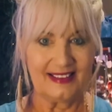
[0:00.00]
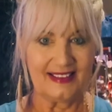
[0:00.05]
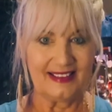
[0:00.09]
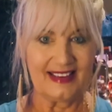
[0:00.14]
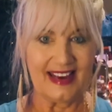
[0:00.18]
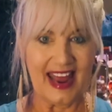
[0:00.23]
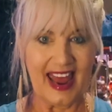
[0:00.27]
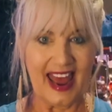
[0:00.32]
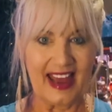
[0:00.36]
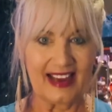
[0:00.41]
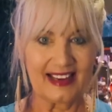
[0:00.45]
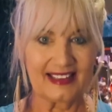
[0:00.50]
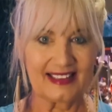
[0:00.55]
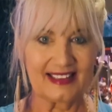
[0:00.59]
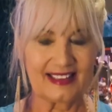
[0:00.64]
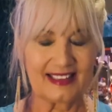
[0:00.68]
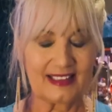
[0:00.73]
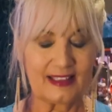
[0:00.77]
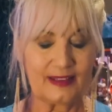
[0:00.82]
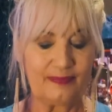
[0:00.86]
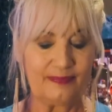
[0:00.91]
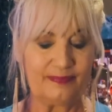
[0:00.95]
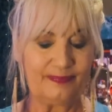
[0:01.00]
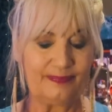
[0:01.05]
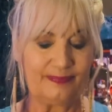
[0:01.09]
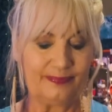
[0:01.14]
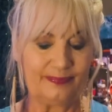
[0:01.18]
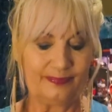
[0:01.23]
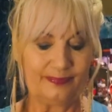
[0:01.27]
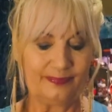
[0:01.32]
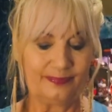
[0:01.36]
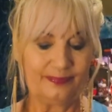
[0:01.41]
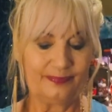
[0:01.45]
Next,
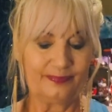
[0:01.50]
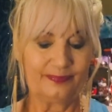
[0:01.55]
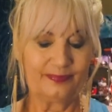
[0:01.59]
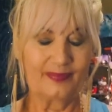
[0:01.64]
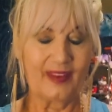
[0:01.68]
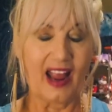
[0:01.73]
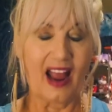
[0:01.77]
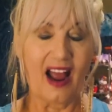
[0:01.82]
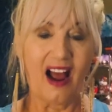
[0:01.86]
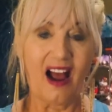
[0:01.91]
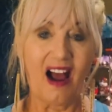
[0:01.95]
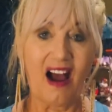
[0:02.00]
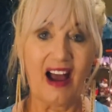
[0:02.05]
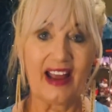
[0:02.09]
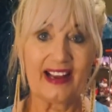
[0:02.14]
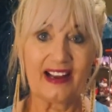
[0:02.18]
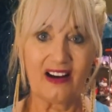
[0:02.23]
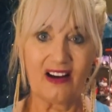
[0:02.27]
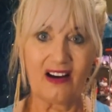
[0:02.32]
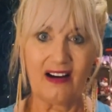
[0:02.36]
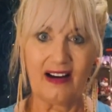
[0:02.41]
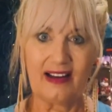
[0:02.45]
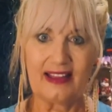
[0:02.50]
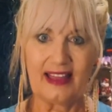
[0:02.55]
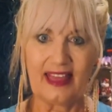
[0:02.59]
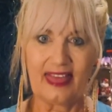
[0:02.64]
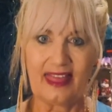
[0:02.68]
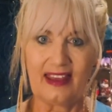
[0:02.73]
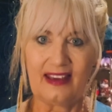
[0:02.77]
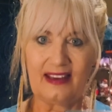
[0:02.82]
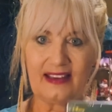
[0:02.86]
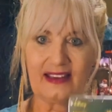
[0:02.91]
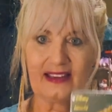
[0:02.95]
I got
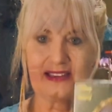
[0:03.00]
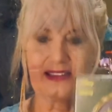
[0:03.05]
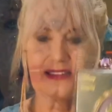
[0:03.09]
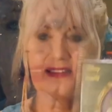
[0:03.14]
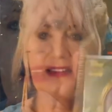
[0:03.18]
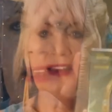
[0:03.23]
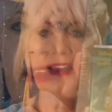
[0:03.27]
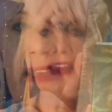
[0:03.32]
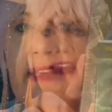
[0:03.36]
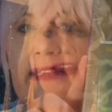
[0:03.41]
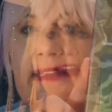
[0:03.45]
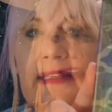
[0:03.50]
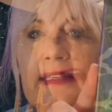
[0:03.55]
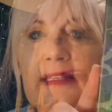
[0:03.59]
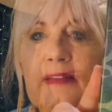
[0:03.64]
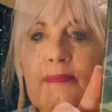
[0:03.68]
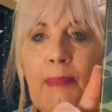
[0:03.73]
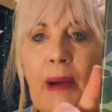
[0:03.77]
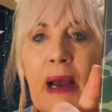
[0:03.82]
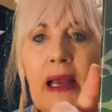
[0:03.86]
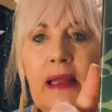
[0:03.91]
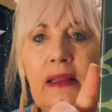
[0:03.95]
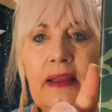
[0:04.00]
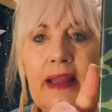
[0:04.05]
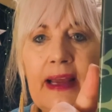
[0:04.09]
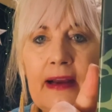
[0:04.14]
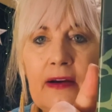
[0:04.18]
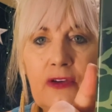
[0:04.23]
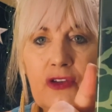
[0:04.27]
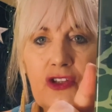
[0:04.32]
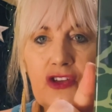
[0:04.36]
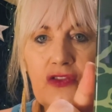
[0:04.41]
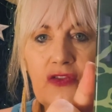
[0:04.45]
this. This is by
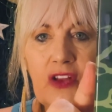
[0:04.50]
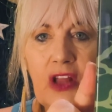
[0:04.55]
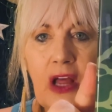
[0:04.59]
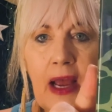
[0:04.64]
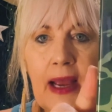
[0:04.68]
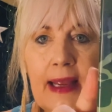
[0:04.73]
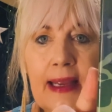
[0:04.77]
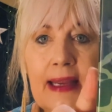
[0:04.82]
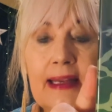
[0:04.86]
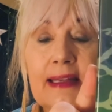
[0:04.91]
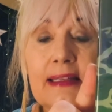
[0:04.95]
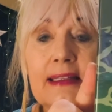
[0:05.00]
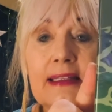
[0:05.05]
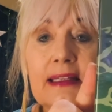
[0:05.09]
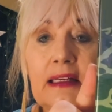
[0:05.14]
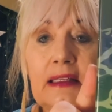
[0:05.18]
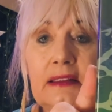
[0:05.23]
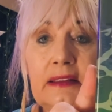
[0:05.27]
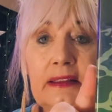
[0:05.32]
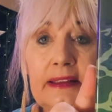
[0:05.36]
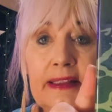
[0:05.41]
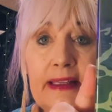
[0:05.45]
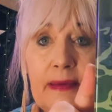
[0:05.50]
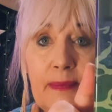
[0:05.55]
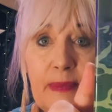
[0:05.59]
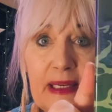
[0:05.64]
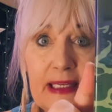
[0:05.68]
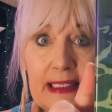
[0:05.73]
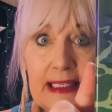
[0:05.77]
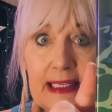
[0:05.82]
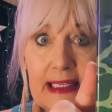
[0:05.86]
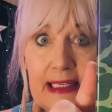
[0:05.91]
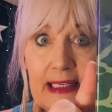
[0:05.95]
Loungefly. It's a
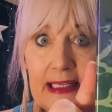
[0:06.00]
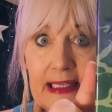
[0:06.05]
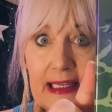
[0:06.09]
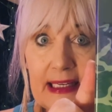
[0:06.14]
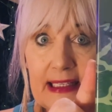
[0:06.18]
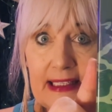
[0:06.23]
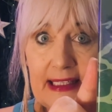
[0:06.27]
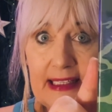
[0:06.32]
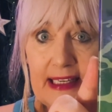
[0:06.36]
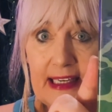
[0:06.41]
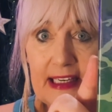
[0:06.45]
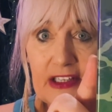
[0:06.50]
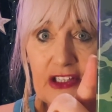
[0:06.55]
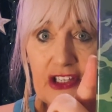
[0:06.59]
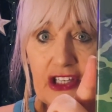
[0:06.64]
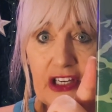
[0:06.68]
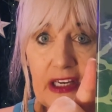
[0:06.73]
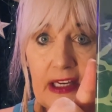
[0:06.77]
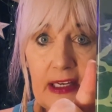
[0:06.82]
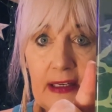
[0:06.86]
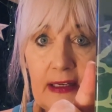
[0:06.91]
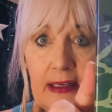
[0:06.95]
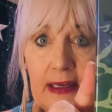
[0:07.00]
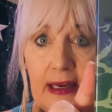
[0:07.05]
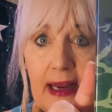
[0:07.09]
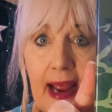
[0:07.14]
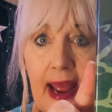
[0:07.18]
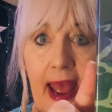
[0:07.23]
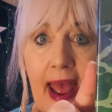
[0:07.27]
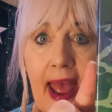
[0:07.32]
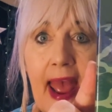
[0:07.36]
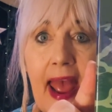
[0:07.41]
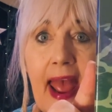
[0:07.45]
limited edition
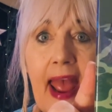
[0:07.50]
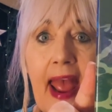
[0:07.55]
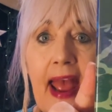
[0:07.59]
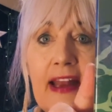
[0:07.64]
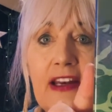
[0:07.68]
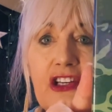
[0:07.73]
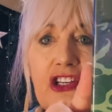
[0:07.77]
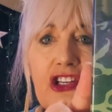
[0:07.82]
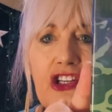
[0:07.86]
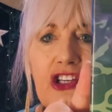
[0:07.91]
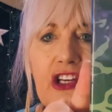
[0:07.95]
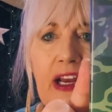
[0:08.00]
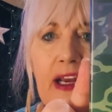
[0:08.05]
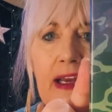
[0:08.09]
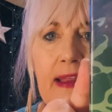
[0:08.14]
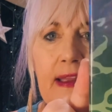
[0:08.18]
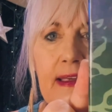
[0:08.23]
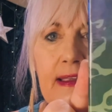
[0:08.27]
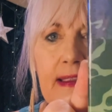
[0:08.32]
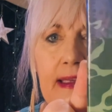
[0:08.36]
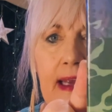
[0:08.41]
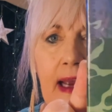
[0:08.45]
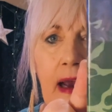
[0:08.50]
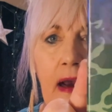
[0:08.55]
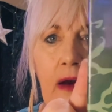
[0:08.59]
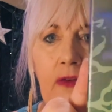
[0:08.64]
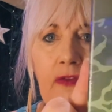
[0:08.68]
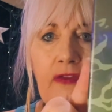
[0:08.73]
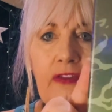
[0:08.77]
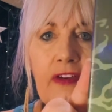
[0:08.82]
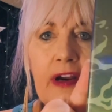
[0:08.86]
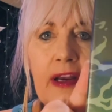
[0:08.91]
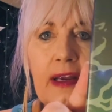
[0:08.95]
and check this
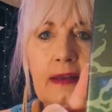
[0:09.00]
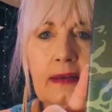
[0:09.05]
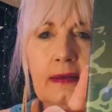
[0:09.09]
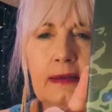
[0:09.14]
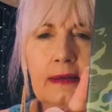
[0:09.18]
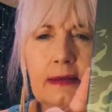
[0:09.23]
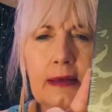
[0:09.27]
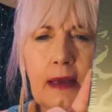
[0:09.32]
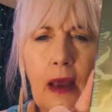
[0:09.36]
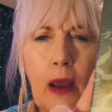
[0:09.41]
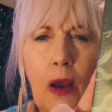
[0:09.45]
out, friends.